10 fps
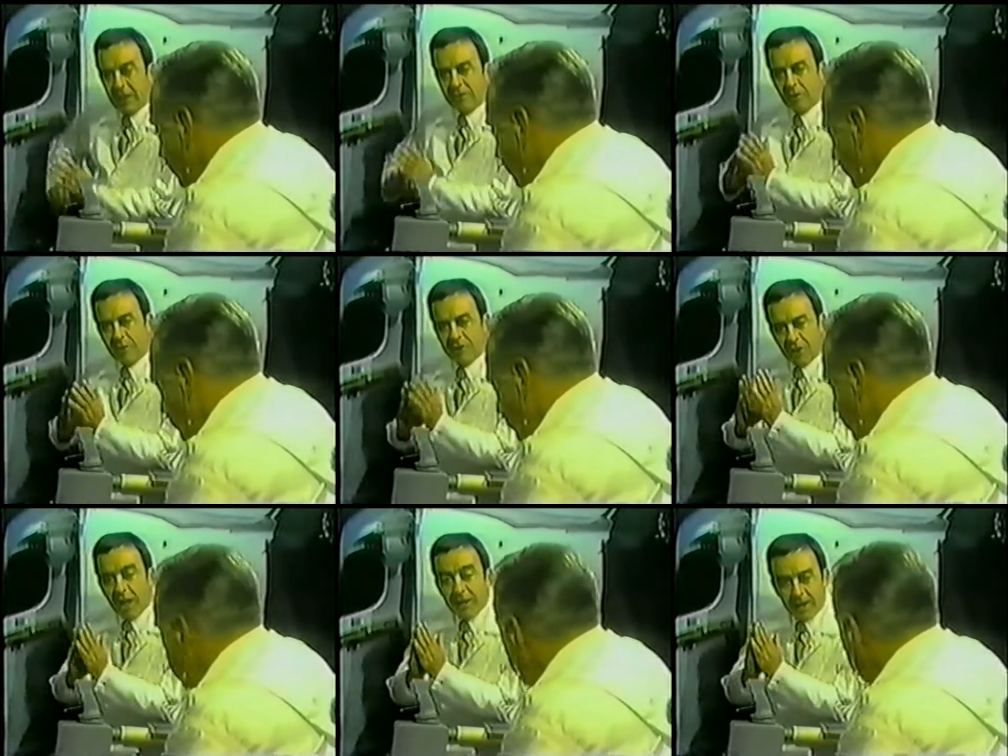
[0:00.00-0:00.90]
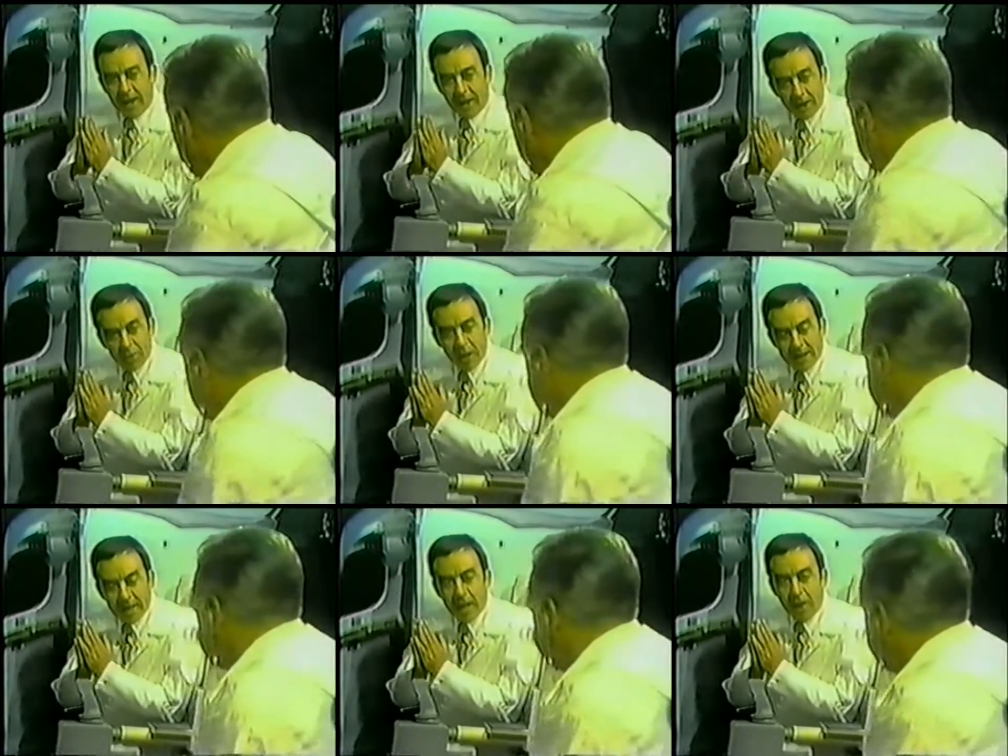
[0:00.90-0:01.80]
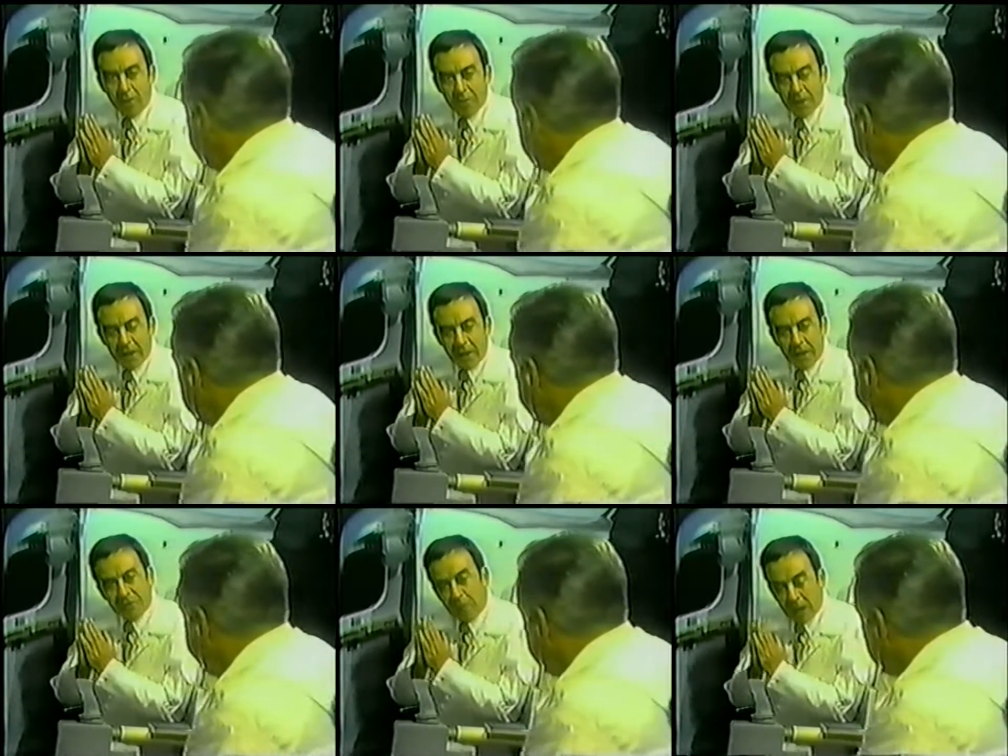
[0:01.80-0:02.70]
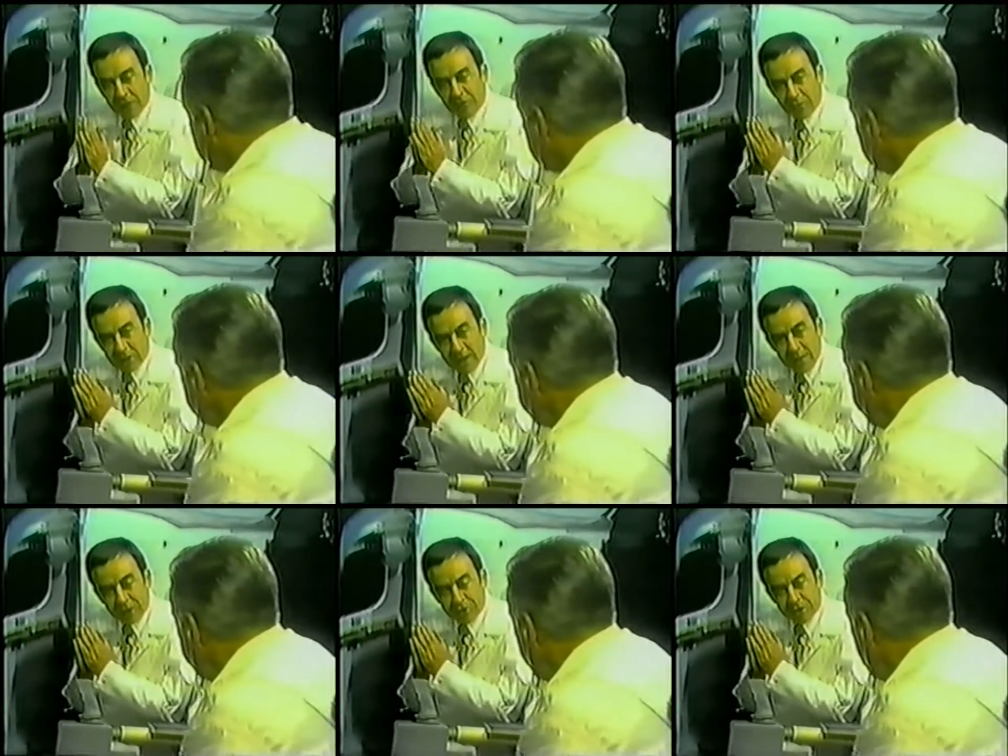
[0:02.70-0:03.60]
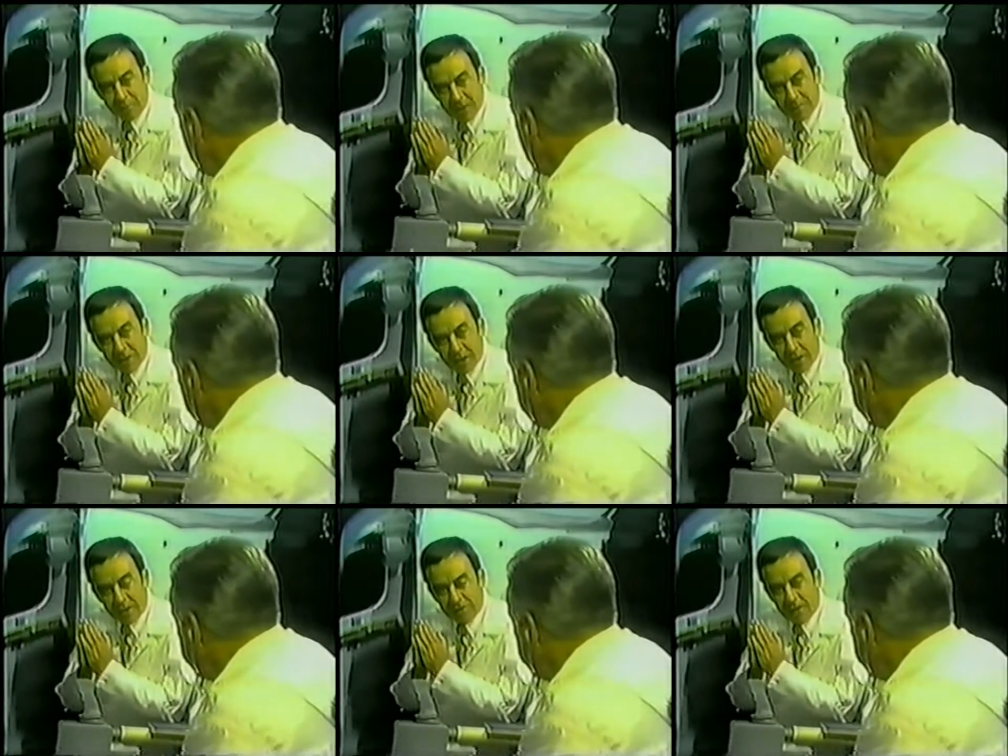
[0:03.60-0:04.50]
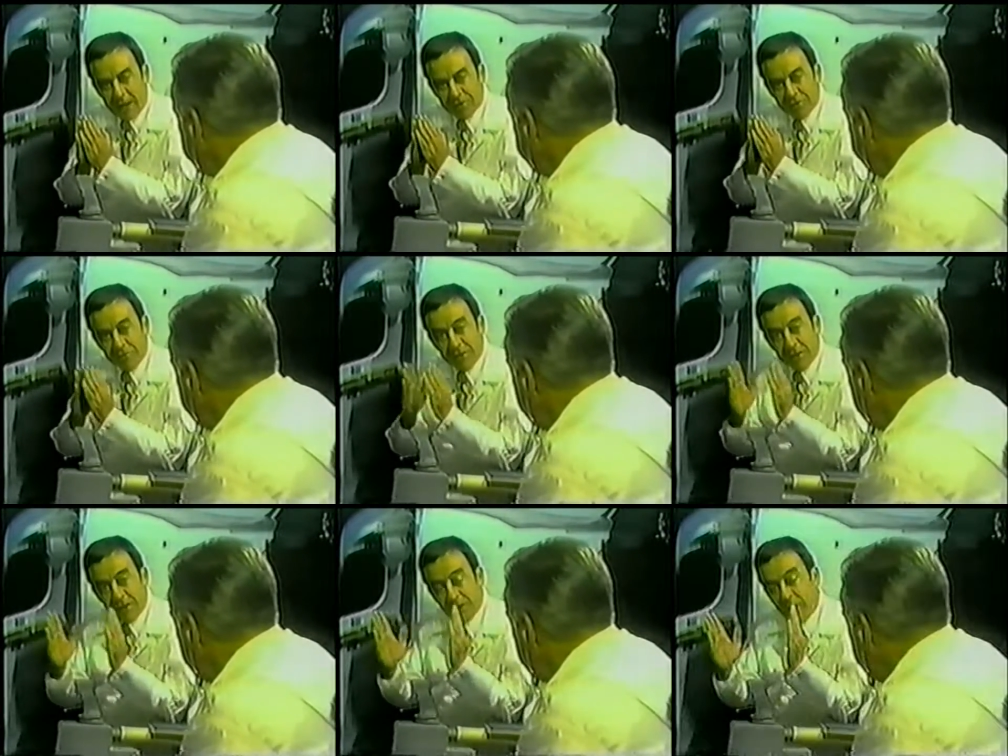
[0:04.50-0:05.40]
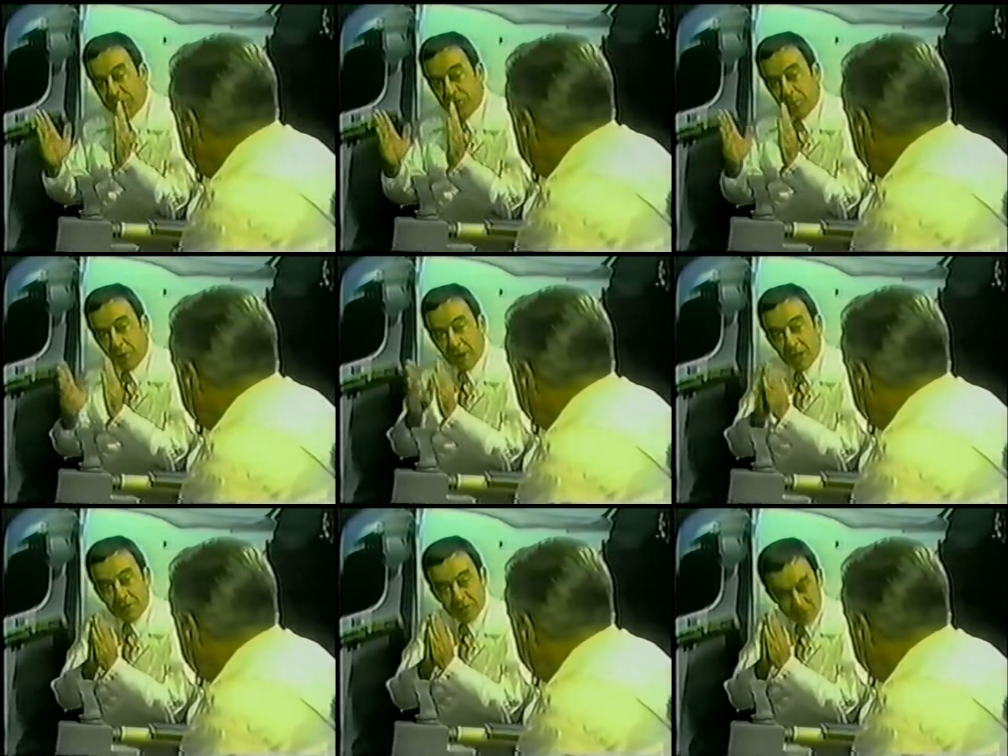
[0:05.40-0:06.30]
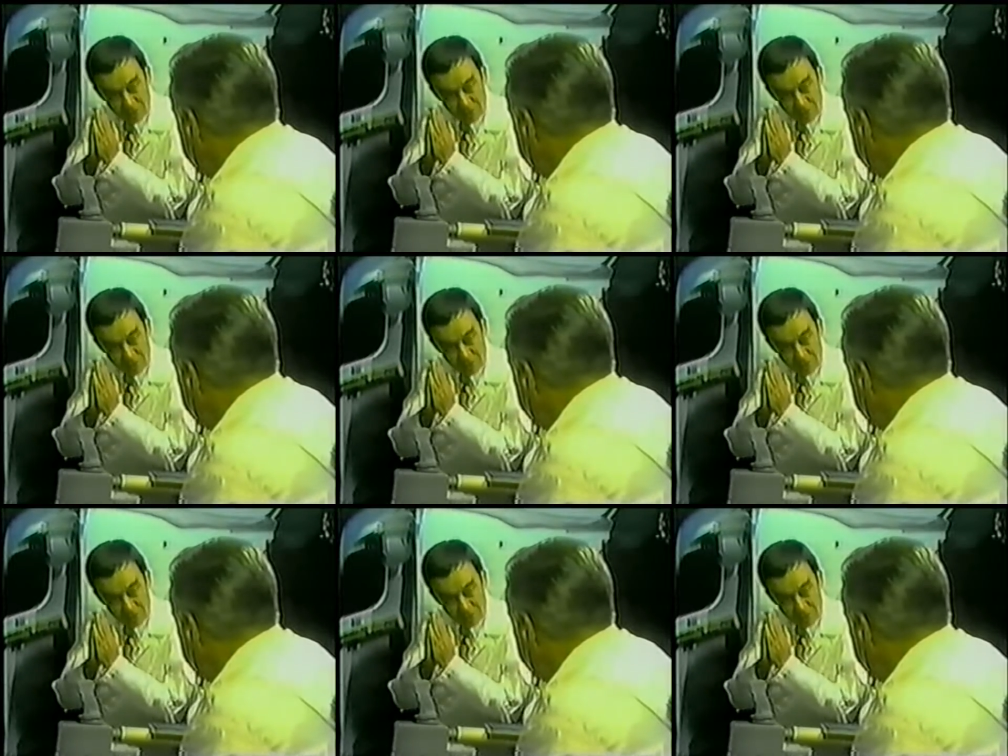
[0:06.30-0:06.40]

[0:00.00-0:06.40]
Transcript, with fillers: not so much undocking right now as possible damage that might be done these latches and might jeopardize